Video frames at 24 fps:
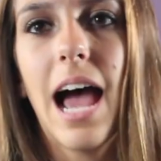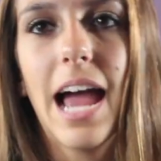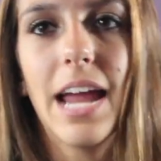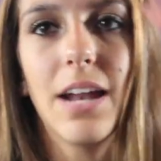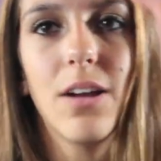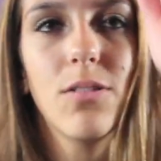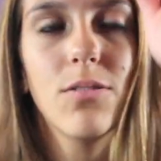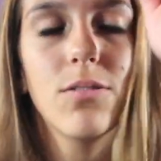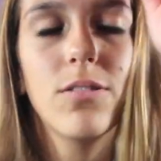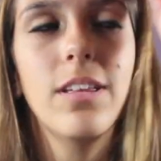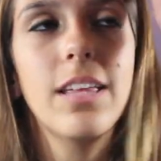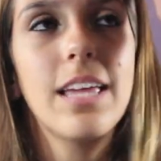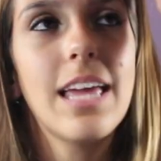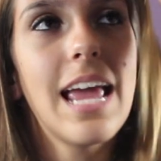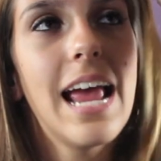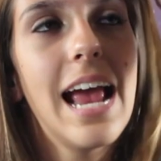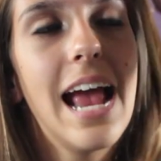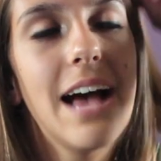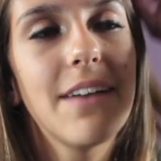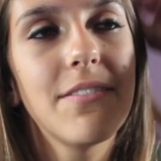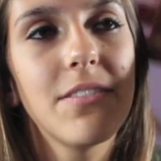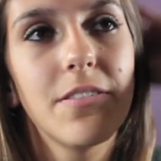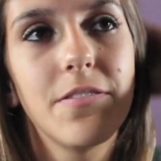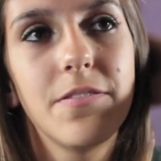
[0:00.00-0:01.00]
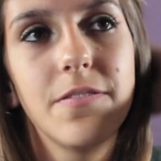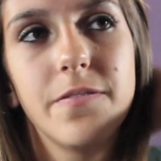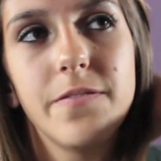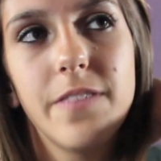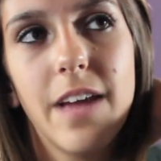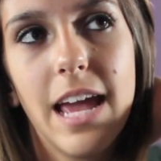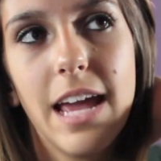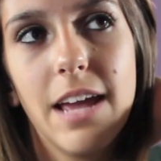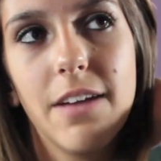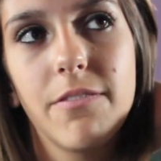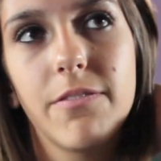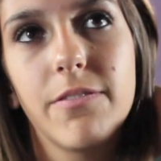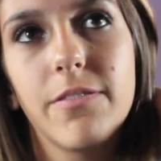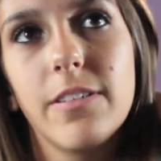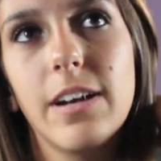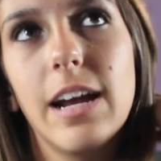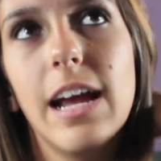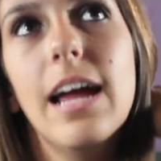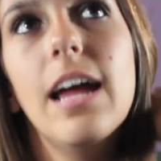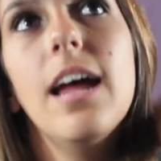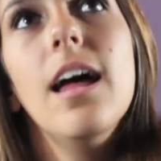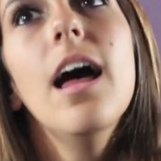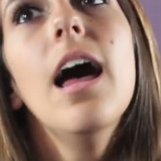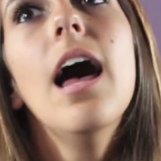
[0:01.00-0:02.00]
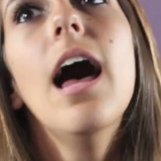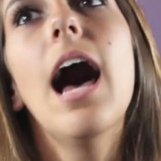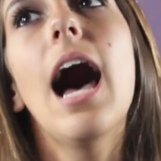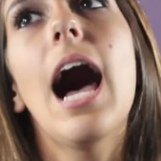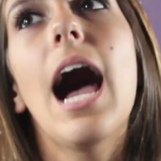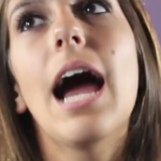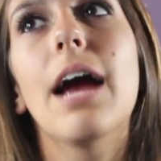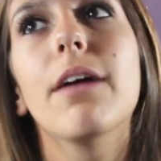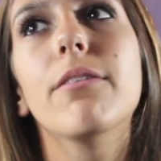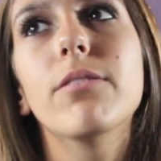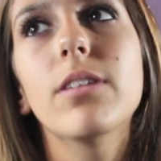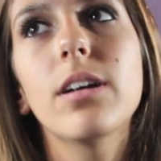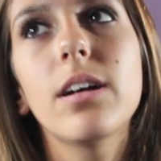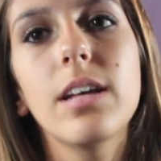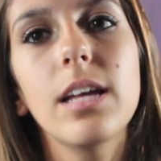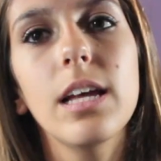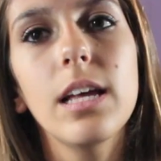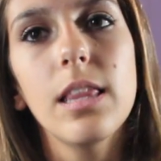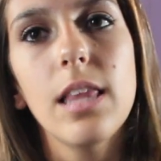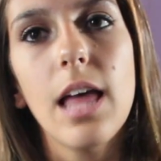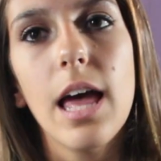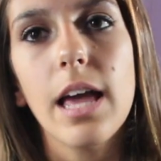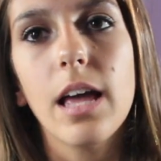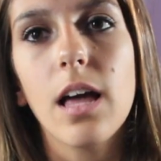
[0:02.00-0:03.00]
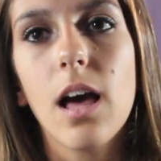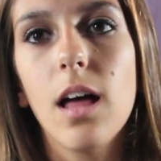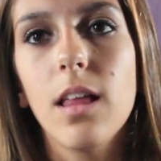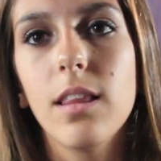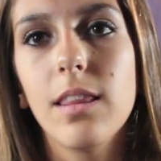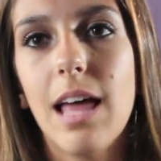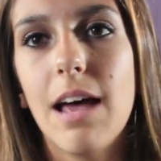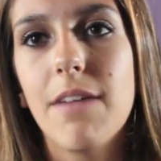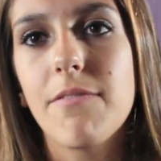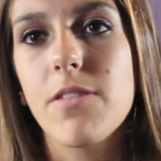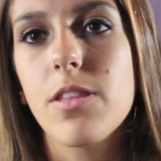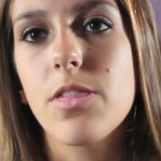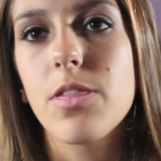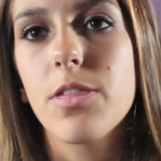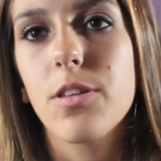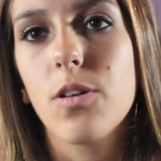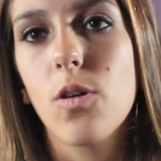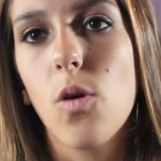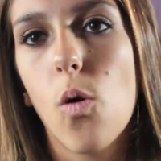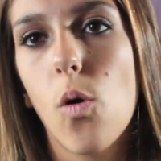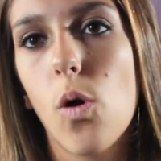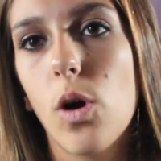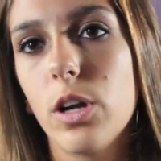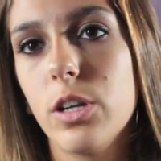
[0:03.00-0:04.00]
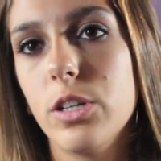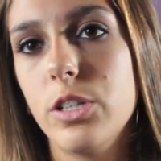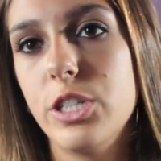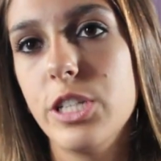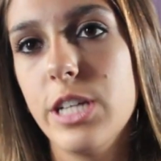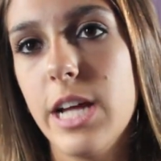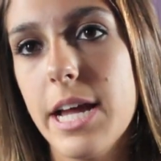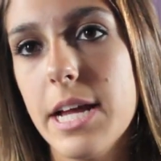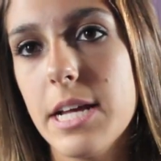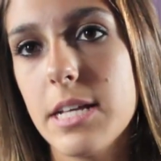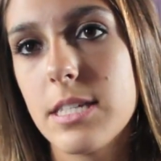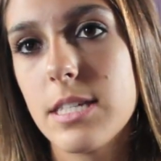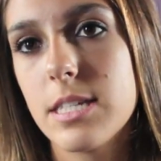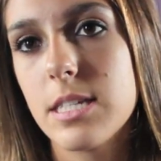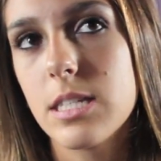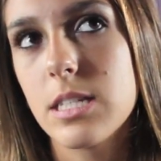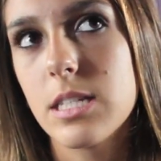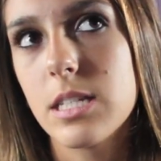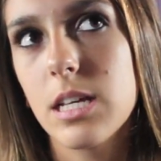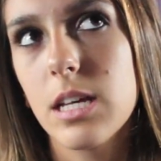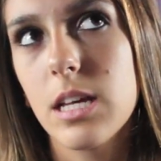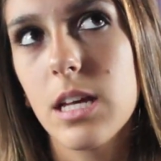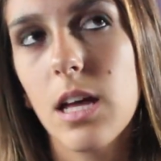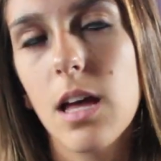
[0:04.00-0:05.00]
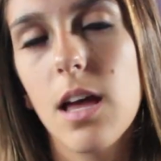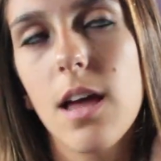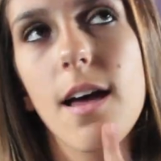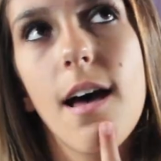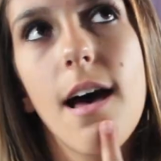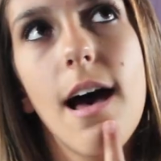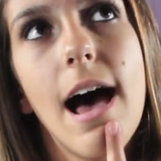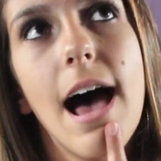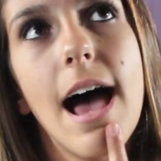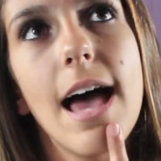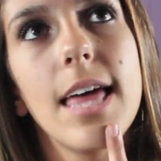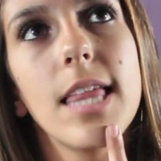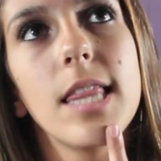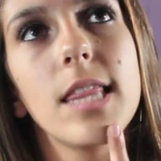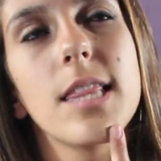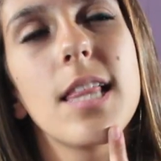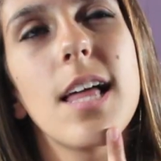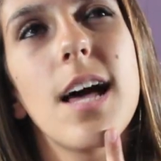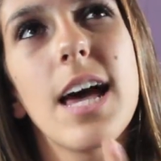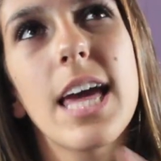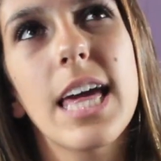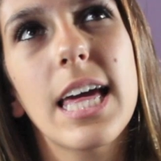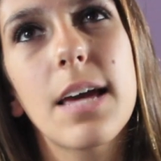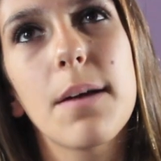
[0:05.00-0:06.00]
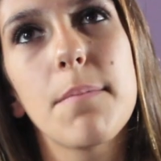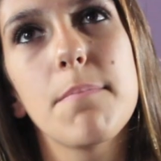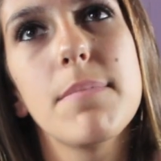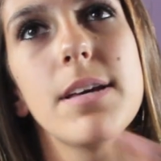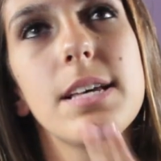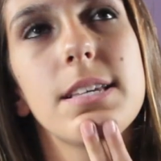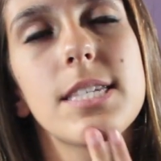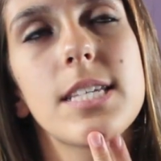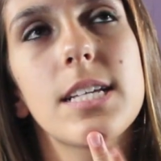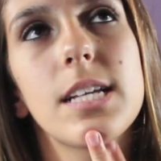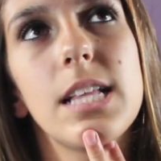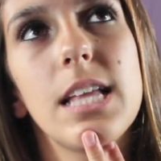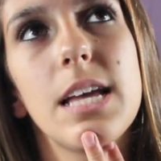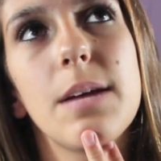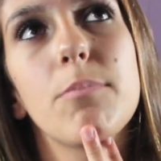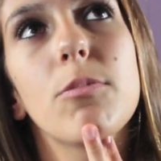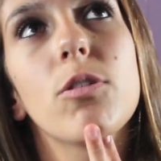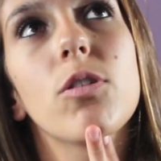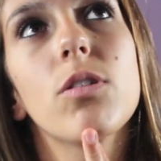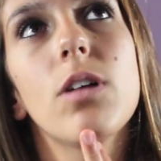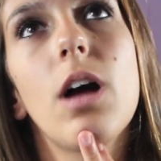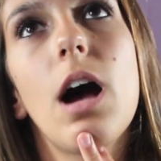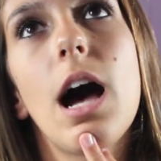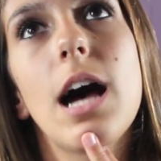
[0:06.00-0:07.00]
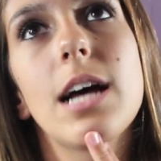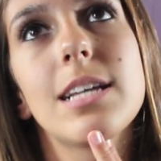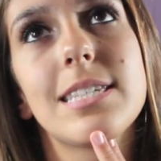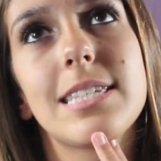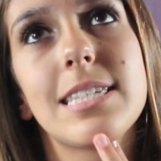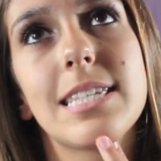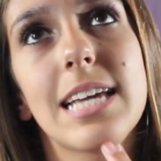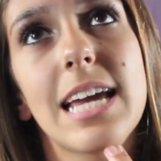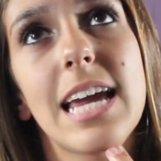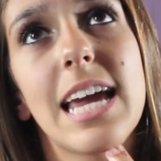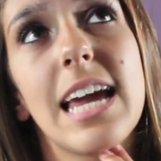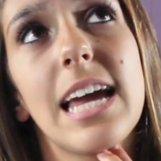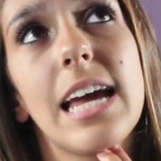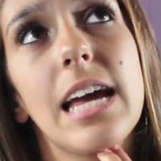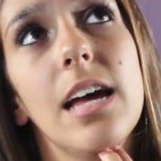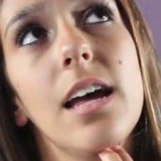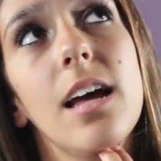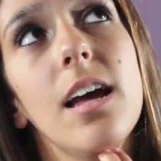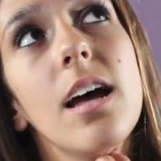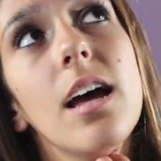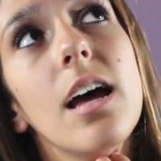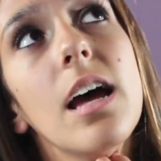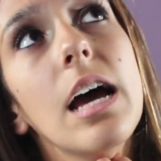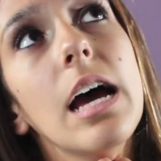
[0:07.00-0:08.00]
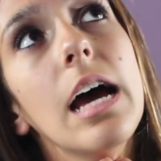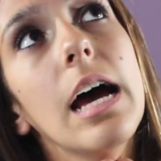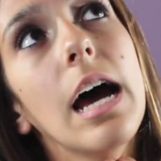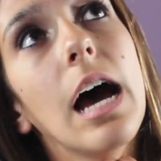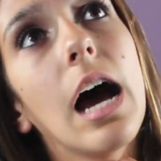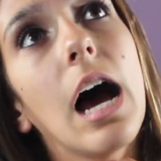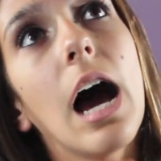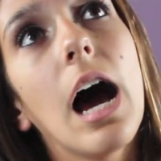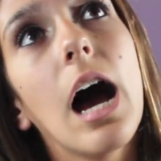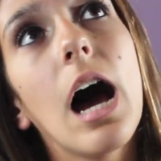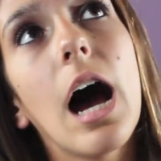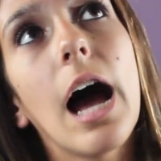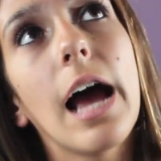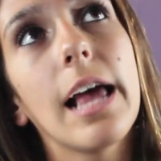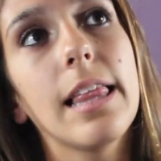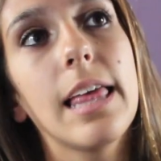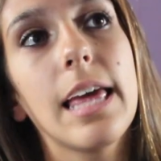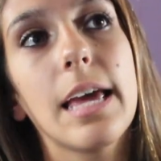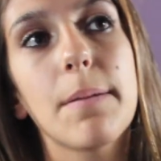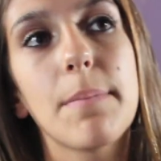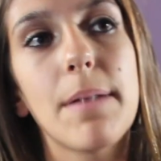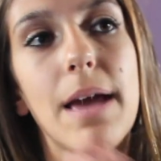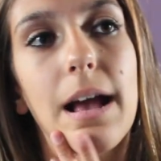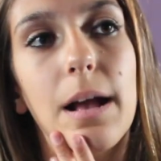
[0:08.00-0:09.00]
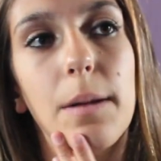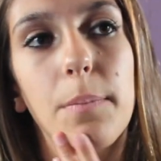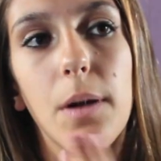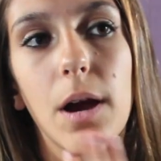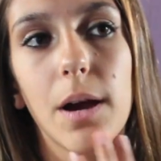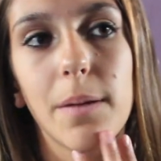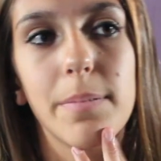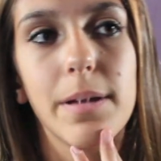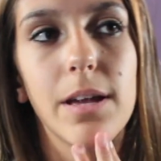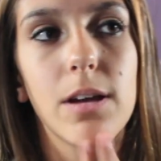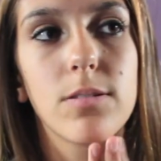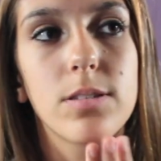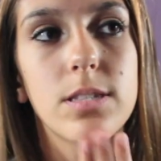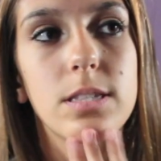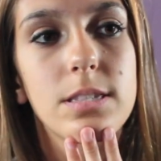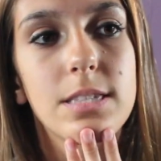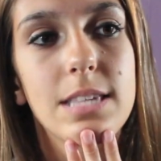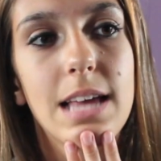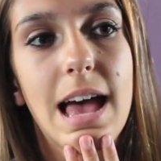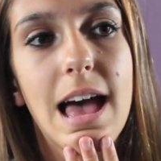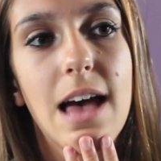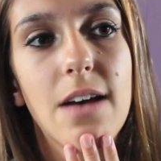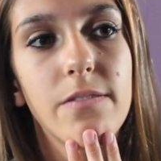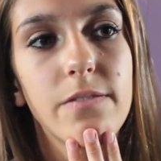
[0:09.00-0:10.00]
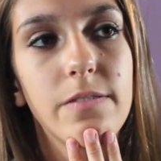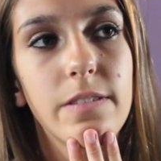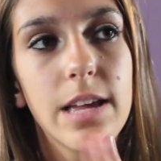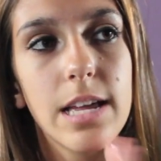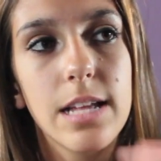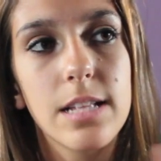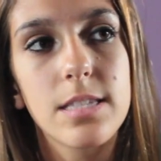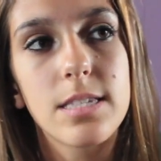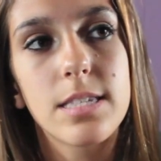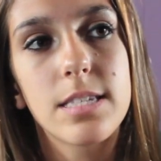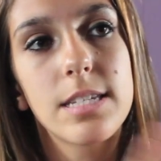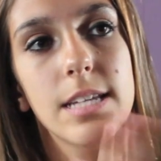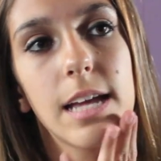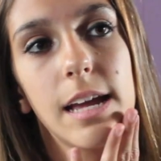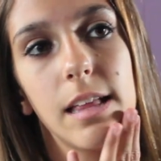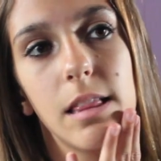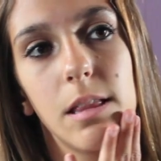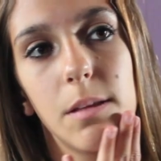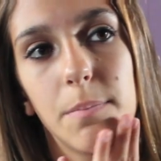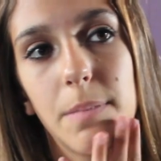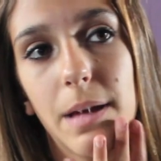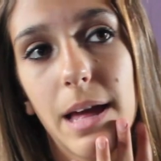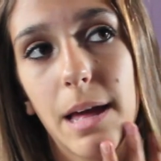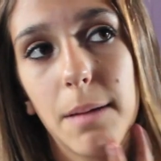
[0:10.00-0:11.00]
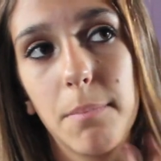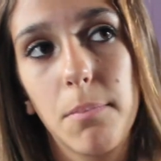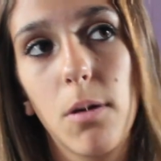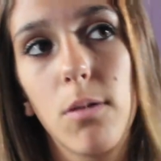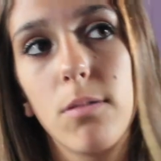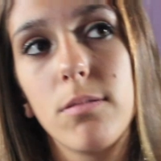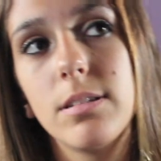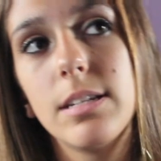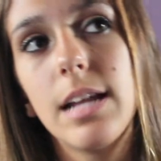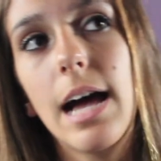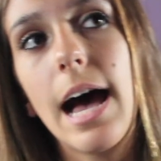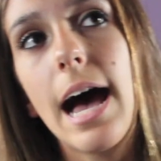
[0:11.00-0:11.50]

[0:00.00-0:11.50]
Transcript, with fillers: I don't really have a favorite. I really like 11th Gorgeous. I like Miss Glamorazzi. I like Mac Barbie 07, Stila Babe 09.